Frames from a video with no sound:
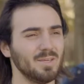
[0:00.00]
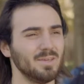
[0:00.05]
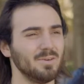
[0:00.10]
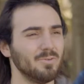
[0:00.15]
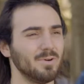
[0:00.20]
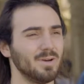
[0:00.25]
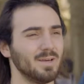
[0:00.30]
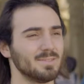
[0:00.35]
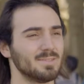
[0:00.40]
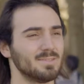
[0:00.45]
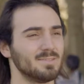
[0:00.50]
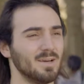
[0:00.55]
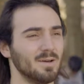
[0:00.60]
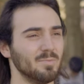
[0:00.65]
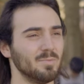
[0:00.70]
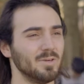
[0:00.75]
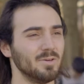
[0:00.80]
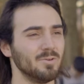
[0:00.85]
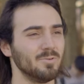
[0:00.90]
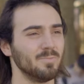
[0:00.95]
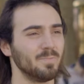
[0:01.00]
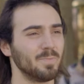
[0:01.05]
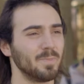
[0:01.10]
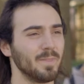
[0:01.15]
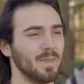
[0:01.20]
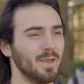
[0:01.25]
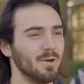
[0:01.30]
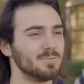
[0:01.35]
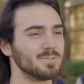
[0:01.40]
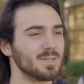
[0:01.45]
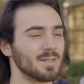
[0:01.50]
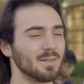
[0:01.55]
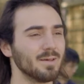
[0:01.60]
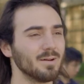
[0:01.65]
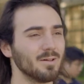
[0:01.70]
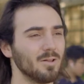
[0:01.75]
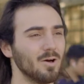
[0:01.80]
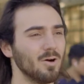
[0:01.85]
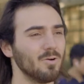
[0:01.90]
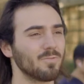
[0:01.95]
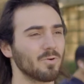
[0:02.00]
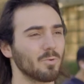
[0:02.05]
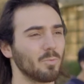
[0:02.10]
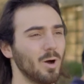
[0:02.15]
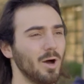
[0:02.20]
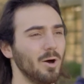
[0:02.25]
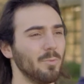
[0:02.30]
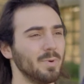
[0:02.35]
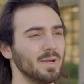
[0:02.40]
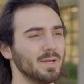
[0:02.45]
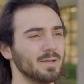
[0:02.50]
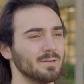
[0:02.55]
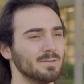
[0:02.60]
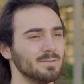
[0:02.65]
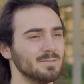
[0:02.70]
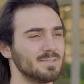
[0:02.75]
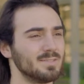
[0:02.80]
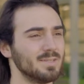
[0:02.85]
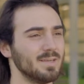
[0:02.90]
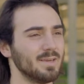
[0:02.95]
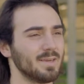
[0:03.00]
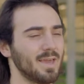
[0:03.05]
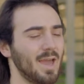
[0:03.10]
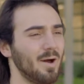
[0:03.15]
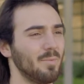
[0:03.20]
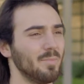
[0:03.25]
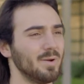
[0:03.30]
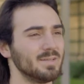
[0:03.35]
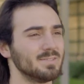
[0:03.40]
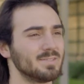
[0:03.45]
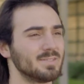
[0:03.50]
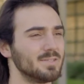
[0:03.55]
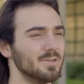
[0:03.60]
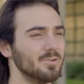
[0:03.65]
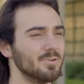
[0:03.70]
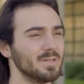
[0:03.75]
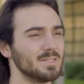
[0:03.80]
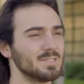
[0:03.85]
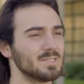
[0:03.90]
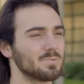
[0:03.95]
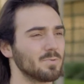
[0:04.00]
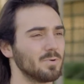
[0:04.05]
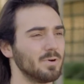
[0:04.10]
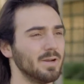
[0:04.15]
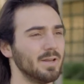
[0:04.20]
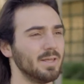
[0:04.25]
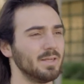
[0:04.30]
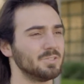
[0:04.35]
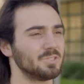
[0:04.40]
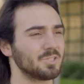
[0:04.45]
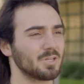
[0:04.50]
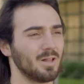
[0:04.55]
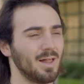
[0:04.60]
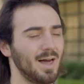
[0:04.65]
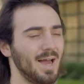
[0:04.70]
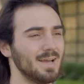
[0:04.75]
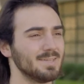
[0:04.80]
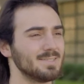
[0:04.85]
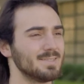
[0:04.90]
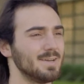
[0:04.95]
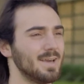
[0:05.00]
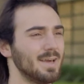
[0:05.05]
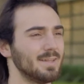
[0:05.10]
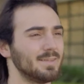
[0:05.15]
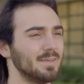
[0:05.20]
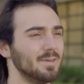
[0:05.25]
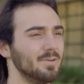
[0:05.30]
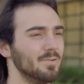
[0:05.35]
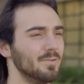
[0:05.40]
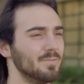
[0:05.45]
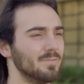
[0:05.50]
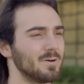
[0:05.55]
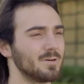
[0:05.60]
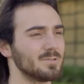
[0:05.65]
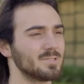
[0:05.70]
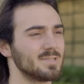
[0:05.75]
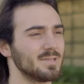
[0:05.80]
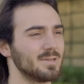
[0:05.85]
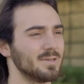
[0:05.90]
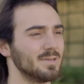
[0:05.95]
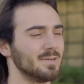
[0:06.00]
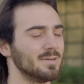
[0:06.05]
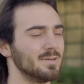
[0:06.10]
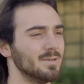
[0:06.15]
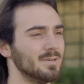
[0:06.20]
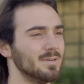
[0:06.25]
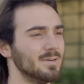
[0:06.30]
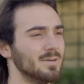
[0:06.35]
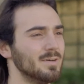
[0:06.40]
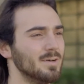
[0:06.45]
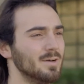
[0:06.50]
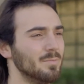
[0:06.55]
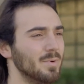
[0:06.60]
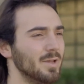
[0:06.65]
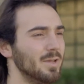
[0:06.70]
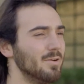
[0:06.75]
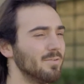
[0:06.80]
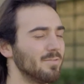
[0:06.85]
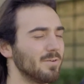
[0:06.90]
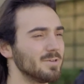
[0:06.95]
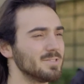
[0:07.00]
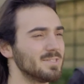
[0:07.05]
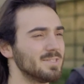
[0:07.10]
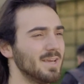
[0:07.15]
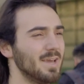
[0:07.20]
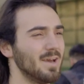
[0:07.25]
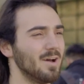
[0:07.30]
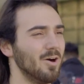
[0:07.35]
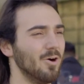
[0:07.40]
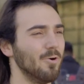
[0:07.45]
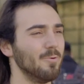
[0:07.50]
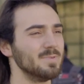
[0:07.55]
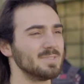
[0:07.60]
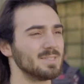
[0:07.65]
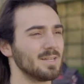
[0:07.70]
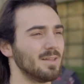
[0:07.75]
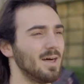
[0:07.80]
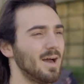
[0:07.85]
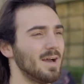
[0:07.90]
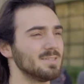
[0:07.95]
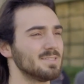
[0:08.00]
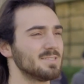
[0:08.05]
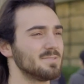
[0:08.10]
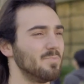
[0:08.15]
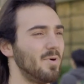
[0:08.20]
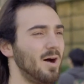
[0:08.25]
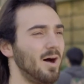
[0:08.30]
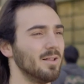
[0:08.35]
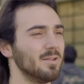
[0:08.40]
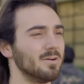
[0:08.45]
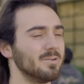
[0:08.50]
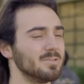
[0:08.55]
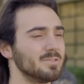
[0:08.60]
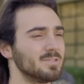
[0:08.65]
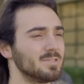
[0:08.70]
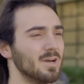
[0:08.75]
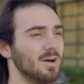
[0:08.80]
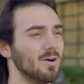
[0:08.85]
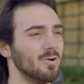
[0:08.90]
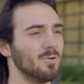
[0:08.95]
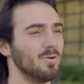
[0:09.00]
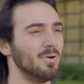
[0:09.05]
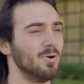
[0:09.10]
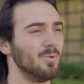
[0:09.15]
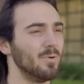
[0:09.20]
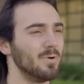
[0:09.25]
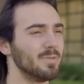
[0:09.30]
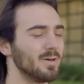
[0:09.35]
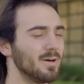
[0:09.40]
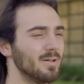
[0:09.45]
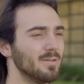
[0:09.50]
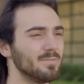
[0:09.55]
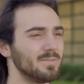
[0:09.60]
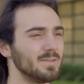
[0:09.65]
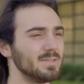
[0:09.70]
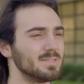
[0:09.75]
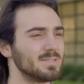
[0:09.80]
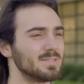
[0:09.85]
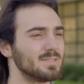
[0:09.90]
to UNSW, it was a little overwhelming seeing how many students were in each class and at the university. My university at home is a lot smaller, so with all of these